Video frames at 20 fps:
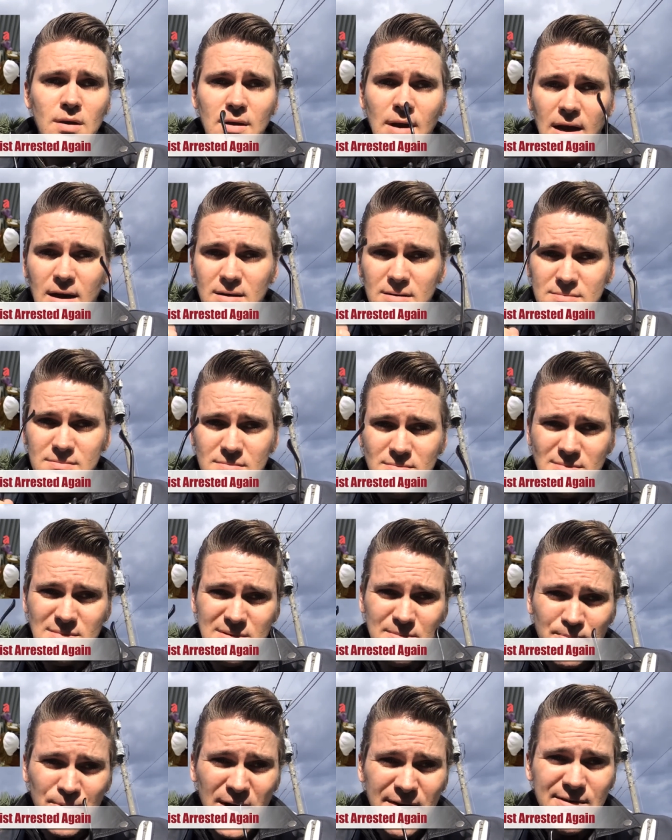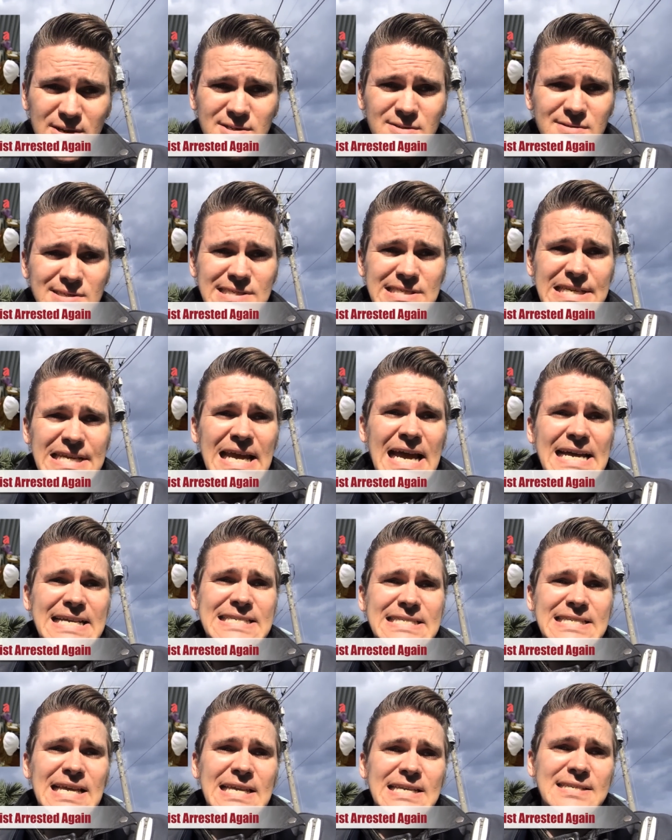Now, previously she
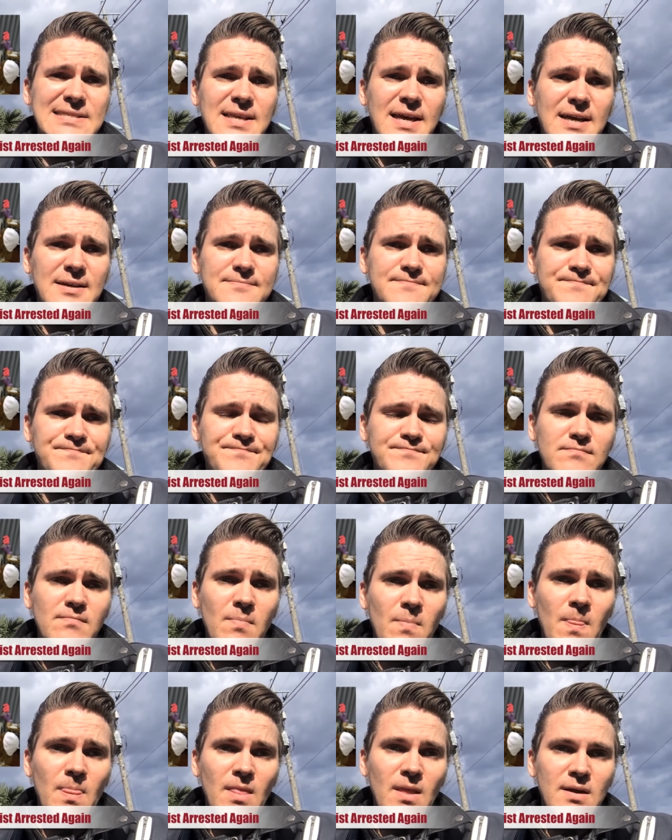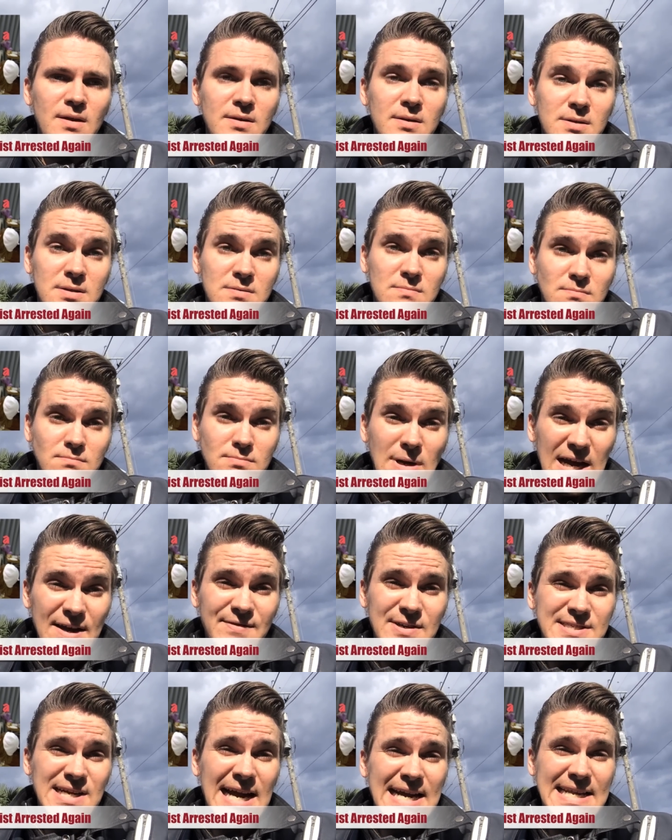has stated that my
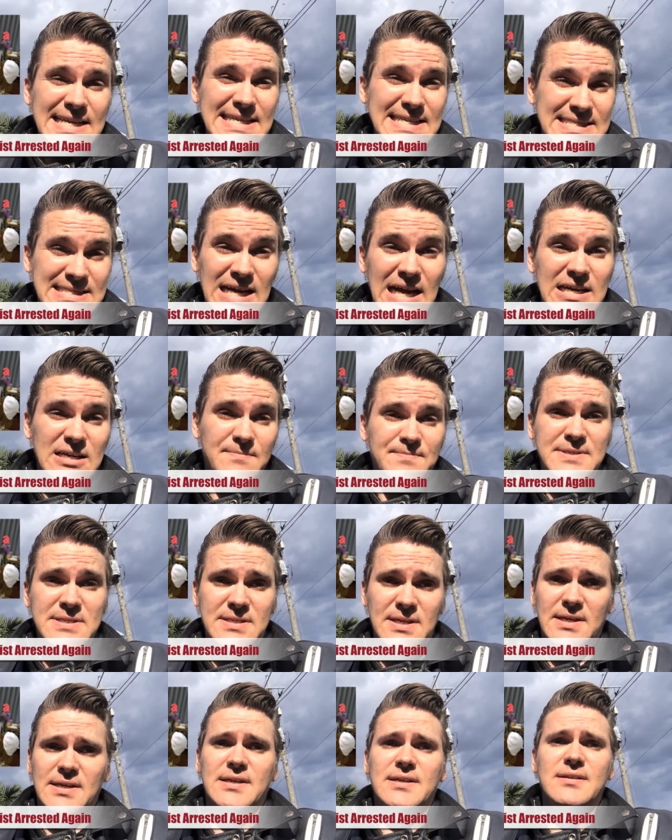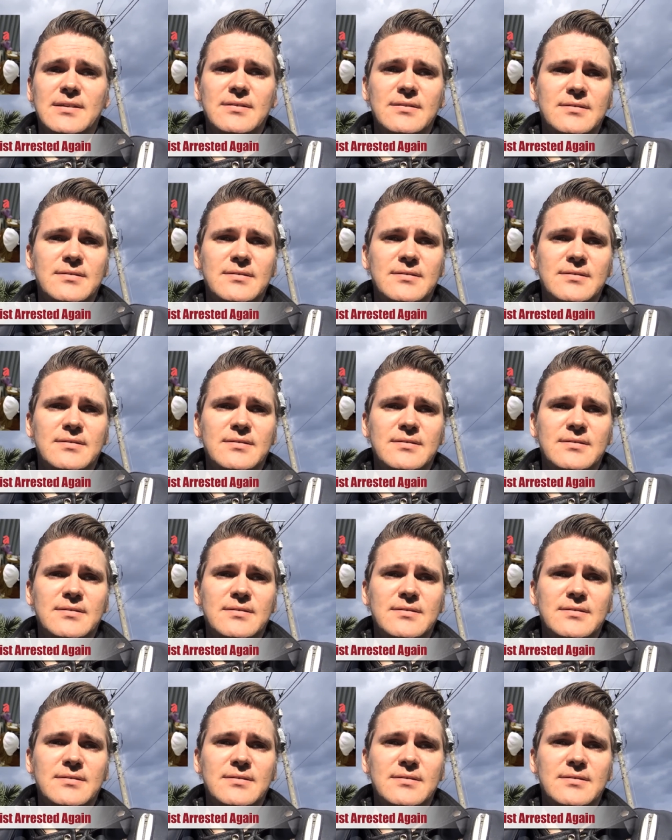vagina is not obscene.